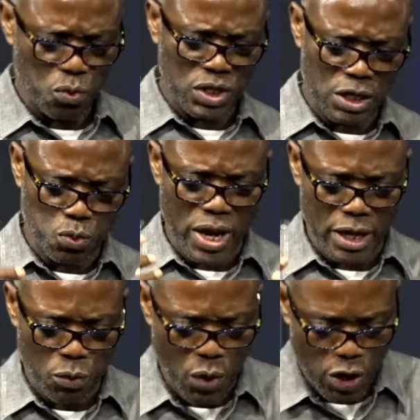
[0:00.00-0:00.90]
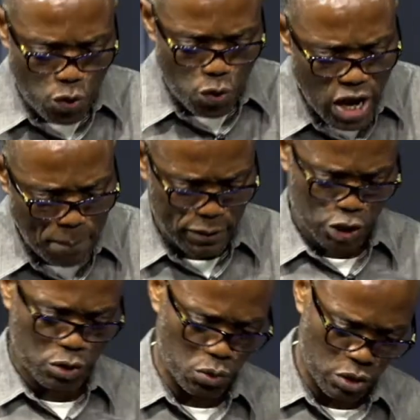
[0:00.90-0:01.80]
we're royal
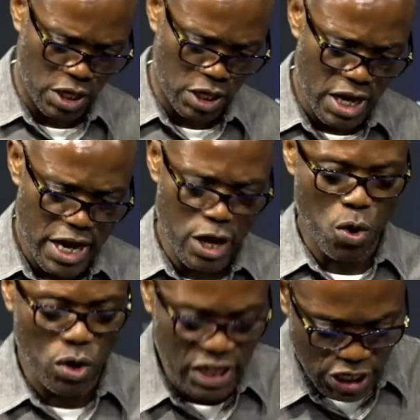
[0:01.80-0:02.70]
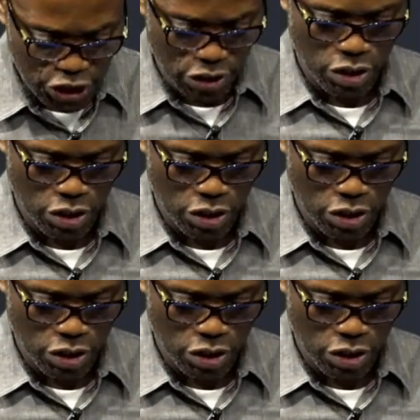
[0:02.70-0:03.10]
priesthood, a holy nation,